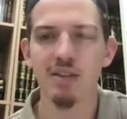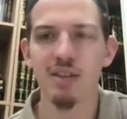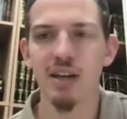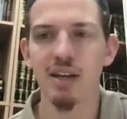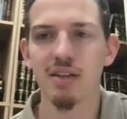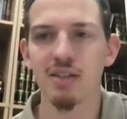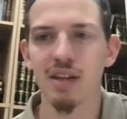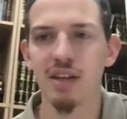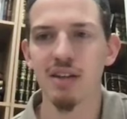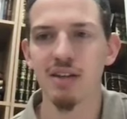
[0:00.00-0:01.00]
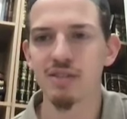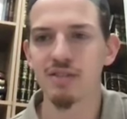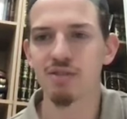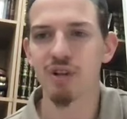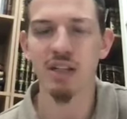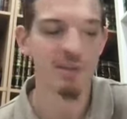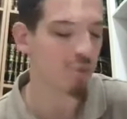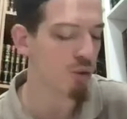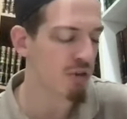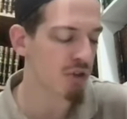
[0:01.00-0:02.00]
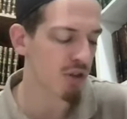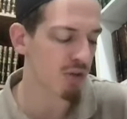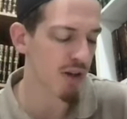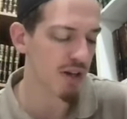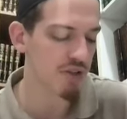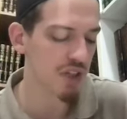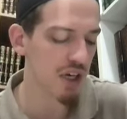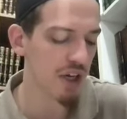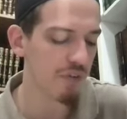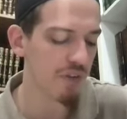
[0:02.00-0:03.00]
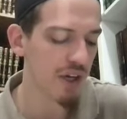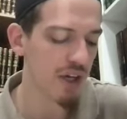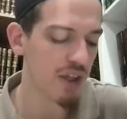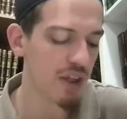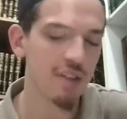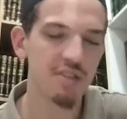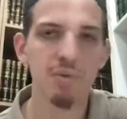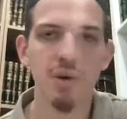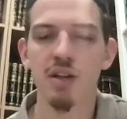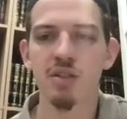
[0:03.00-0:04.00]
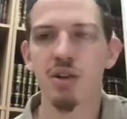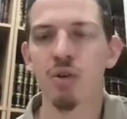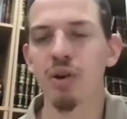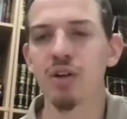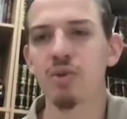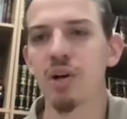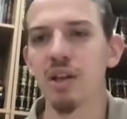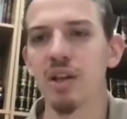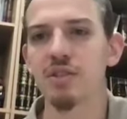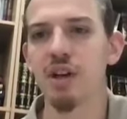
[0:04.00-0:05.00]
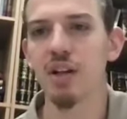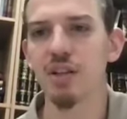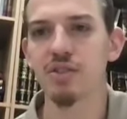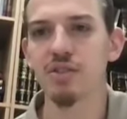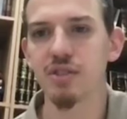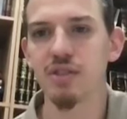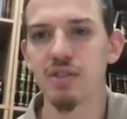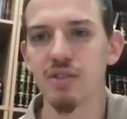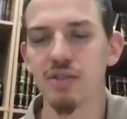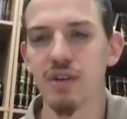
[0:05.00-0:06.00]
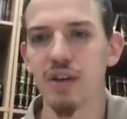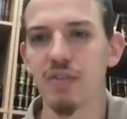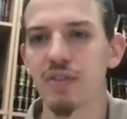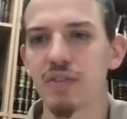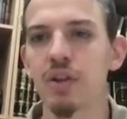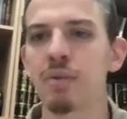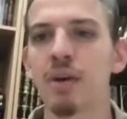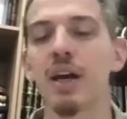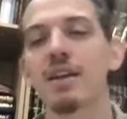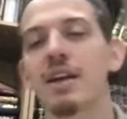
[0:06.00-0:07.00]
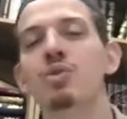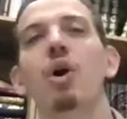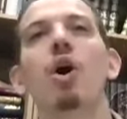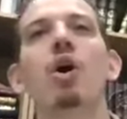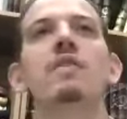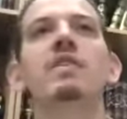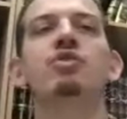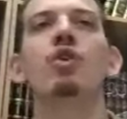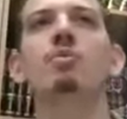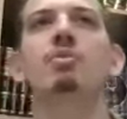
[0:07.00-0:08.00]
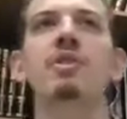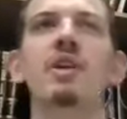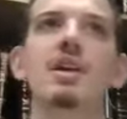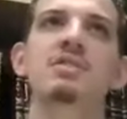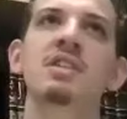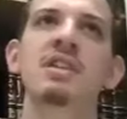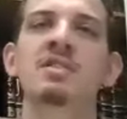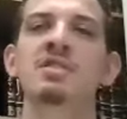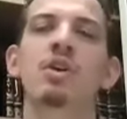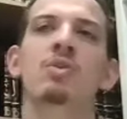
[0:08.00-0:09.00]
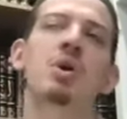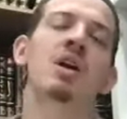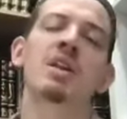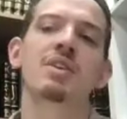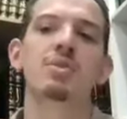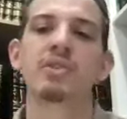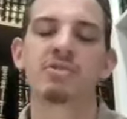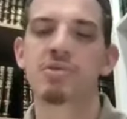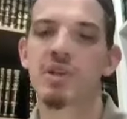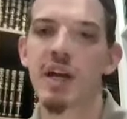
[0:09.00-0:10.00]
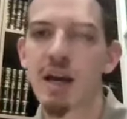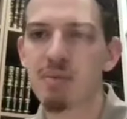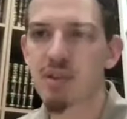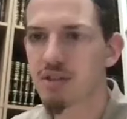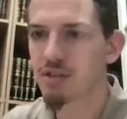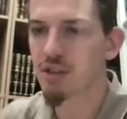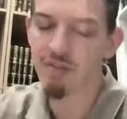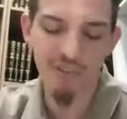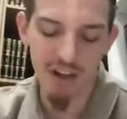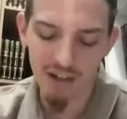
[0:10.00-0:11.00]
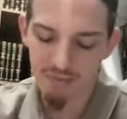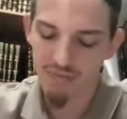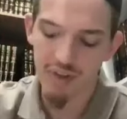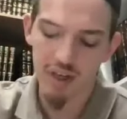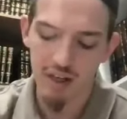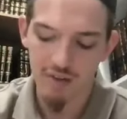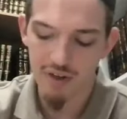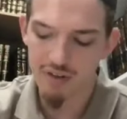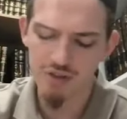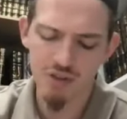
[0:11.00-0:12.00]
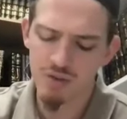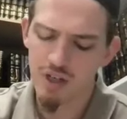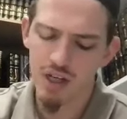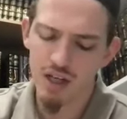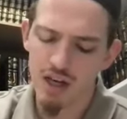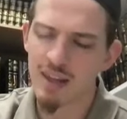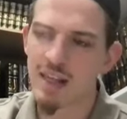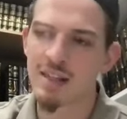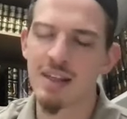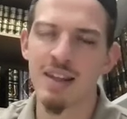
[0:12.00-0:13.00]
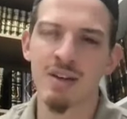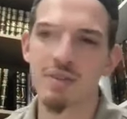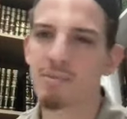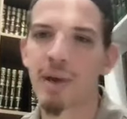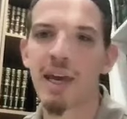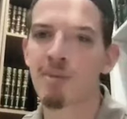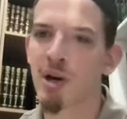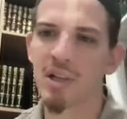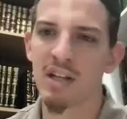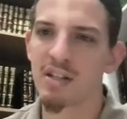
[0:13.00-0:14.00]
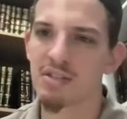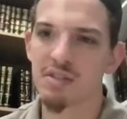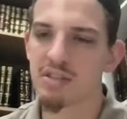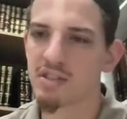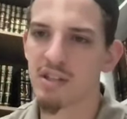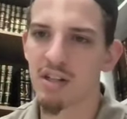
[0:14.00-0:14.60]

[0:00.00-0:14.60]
they try to prove each other wrong, saying this was according to Allah's knowledge. Right? So they do all of these horrible things and they say, oh well, Allah knew this was gonna happen, so I'm fine. Right? So and they'll debate about Allah's